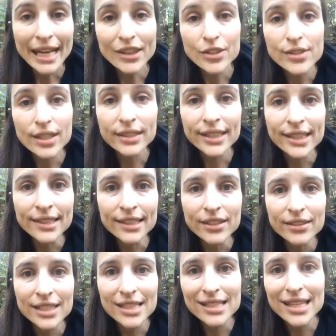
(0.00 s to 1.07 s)
And there's a link
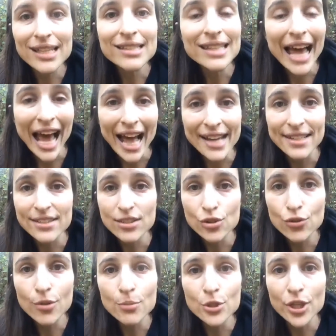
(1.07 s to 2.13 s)
there that says add a
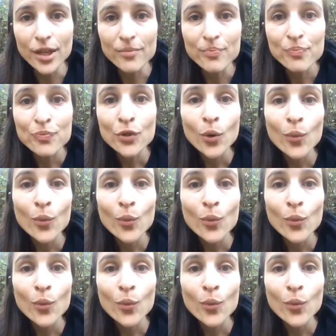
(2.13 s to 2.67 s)
description.